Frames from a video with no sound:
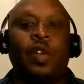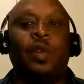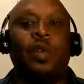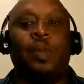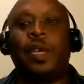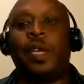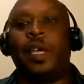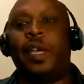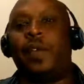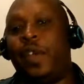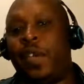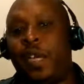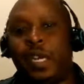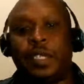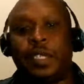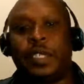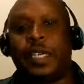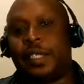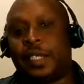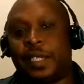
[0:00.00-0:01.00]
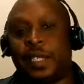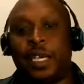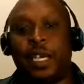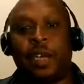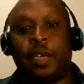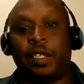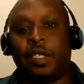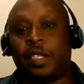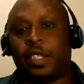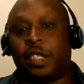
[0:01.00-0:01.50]
do believe he needs that
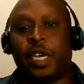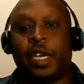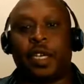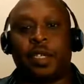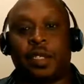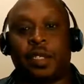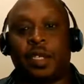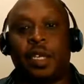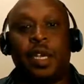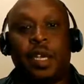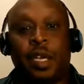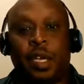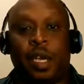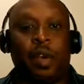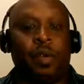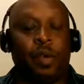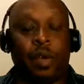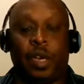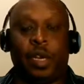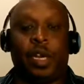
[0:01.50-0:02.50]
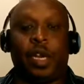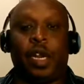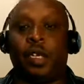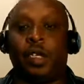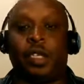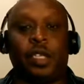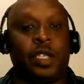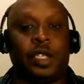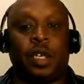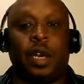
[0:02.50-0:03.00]
C on his chest. He really
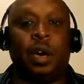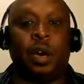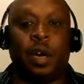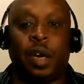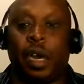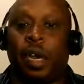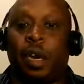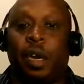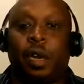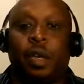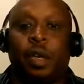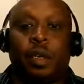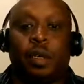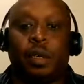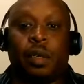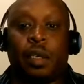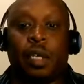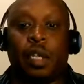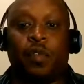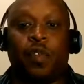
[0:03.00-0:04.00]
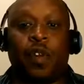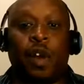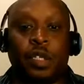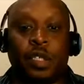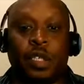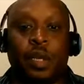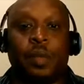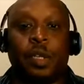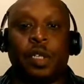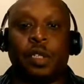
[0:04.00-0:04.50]
does. He's earned it, as far
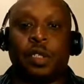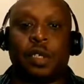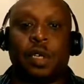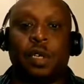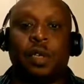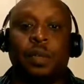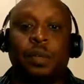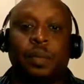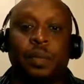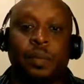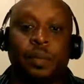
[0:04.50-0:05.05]
as I'm concerned.